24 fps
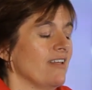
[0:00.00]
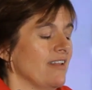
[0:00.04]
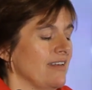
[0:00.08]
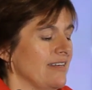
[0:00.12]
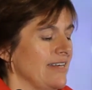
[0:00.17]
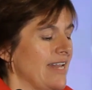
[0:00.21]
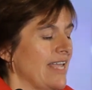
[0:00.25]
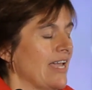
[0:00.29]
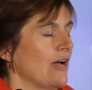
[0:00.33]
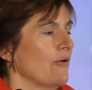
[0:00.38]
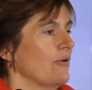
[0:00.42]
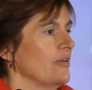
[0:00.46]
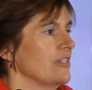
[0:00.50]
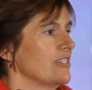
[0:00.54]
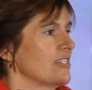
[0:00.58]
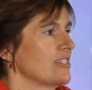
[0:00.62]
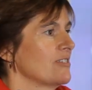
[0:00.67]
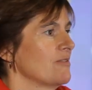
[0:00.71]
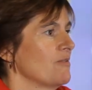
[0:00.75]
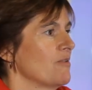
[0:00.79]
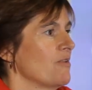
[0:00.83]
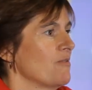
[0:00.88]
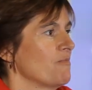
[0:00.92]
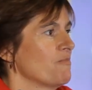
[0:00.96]
Now
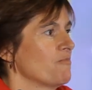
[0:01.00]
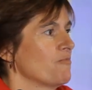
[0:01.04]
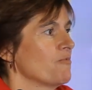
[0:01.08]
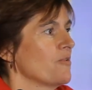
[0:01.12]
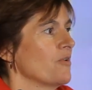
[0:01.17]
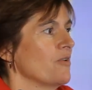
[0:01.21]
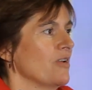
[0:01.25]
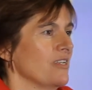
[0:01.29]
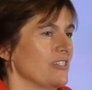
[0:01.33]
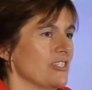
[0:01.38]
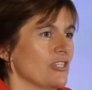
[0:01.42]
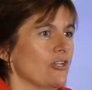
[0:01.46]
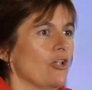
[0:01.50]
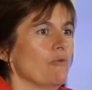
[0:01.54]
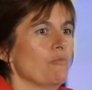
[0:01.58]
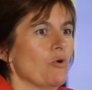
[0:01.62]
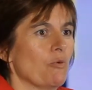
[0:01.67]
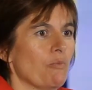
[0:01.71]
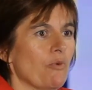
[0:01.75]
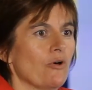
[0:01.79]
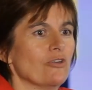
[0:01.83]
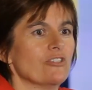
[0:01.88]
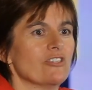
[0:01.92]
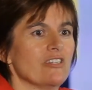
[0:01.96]
it's a lot more
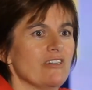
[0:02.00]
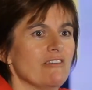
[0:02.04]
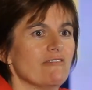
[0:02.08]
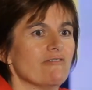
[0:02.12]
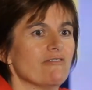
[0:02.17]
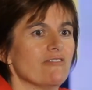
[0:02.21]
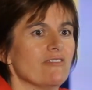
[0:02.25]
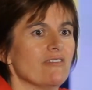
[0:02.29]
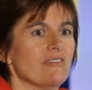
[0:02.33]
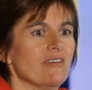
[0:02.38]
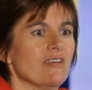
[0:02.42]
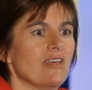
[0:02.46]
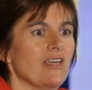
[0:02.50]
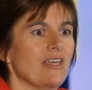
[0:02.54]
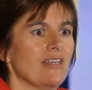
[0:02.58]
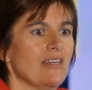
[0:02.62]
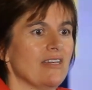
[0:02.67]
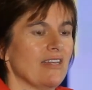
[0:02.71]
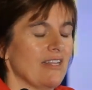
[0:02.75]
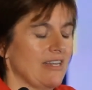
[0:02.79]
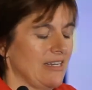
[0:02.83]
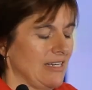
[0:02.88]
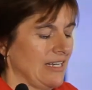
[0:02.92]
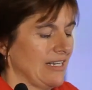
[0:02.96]
positive
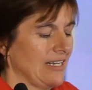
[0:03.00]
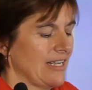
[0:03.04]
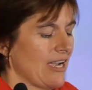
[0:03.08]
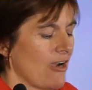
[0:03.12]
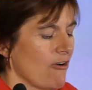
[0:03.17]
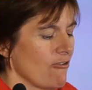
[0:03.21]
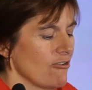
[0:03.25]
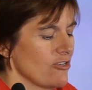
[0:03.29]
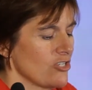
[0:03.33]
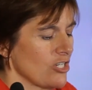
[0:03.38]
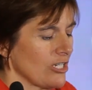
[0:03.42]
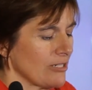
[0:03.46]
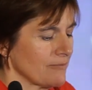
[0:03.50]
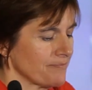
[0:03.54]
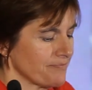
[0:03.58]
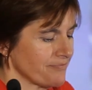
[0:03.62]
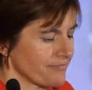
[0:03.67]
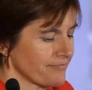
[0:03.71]
and encouraging.